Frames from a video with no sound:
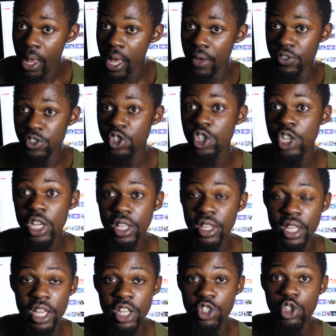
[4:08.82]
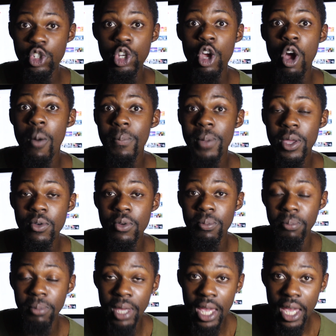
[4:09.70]
if she thinks she gonna be
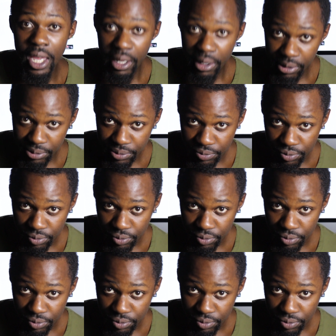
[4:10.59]
with me,